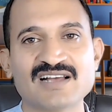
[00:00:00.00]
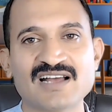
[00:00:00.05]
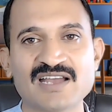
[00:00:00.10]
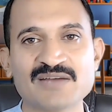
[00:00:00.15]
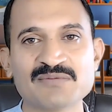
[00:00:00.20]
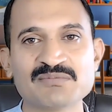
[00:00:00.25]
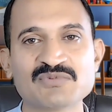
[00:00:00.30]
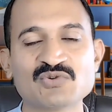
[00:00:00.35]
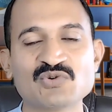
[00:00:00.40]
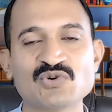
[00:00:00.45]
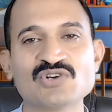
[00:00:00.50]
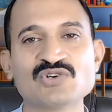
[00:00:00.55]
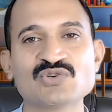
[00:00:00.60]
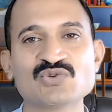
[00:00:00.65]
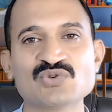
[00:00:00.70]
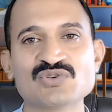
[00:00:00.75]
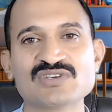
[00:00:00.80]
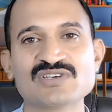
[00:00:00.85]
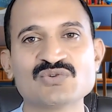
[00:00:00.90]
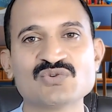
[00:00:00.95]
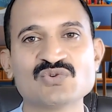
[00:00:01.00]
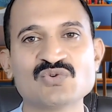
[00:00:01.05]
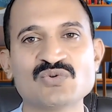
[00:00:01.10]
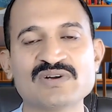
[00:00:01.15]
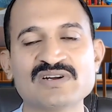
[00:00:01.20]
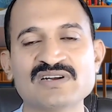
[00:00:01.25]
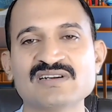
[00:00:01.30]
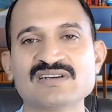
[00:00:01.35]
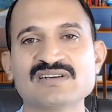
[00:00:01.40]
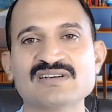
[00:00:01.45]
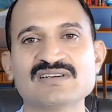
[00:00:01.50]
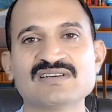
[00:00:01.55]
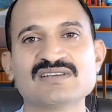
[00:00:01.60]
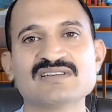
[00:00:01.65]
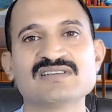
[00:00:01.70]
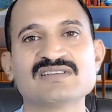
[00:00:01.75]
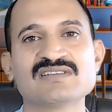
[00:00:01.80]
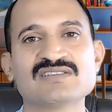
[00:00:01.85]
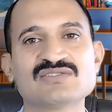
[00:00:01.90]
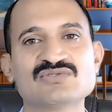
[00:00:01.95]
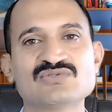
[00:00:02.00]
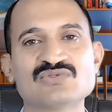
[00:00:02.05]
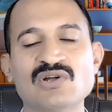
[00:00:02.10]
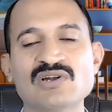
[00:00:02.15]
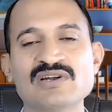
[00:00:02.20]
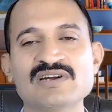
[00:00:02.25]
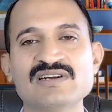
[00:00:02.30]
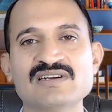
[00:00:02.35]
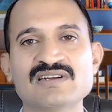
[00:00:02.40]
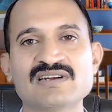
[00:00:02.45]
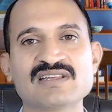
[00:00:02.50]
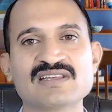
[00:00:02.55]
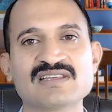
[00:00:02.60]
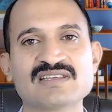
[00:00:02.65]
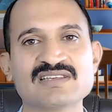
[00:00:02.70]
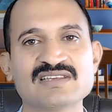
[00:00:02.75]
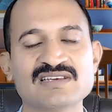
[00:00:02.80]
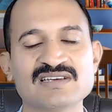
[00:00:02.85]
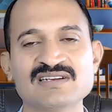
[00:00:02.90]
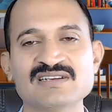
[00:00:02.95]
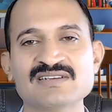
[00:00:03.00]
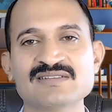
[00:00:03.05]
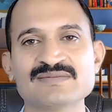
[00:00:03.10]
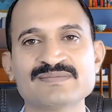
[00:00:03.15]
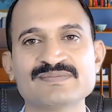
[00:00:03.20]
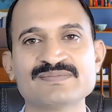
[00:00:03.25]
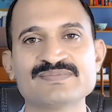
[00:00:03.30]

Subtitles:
I'm going to give you one solid trick here.